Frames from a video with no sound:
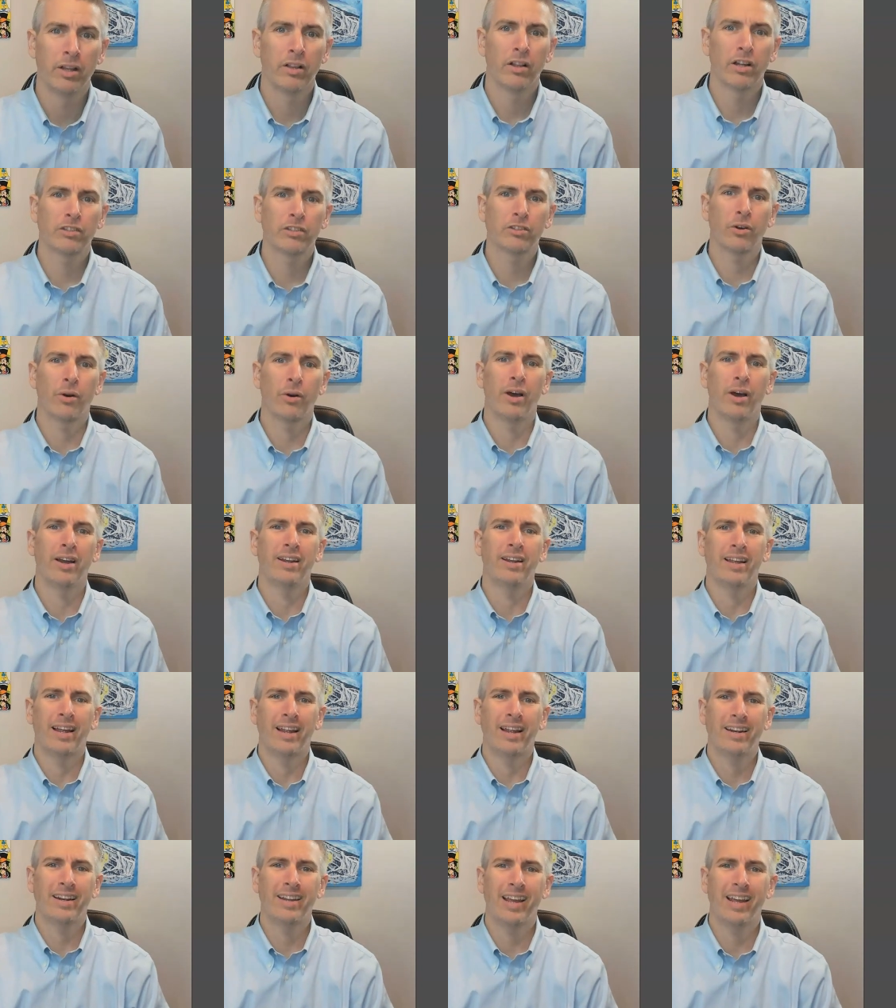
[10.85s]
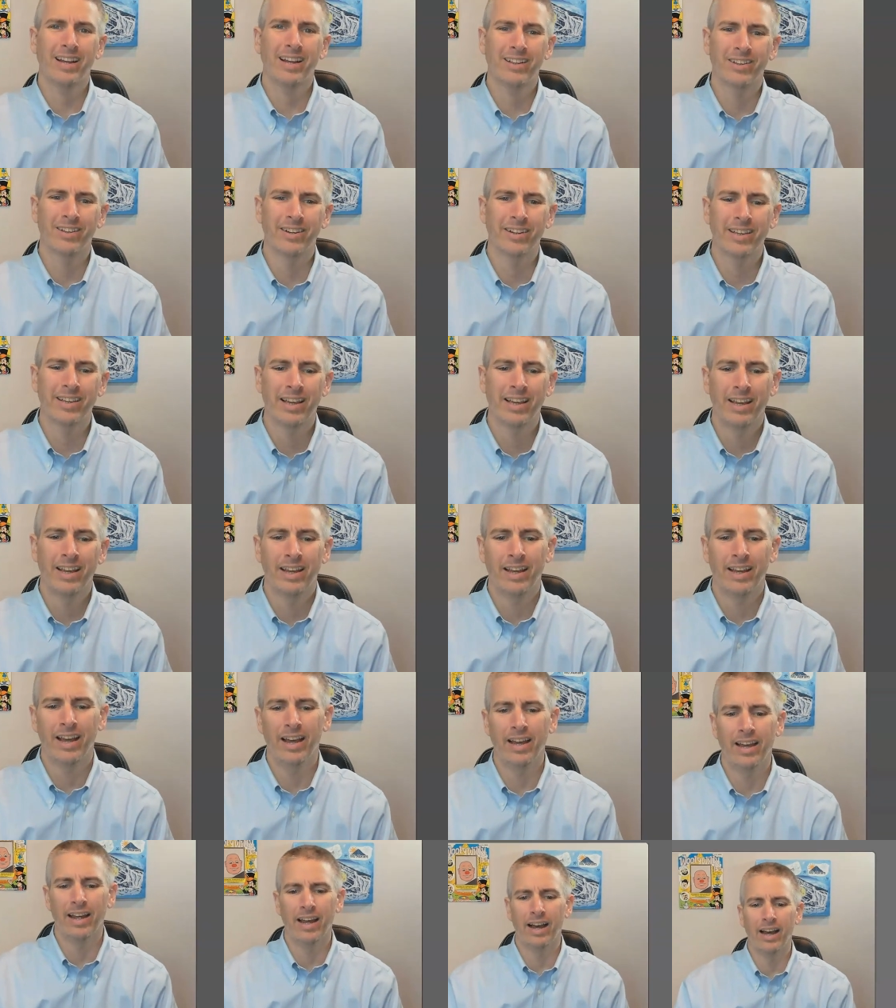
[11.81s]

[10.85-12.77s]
Let's go ahead and take a look at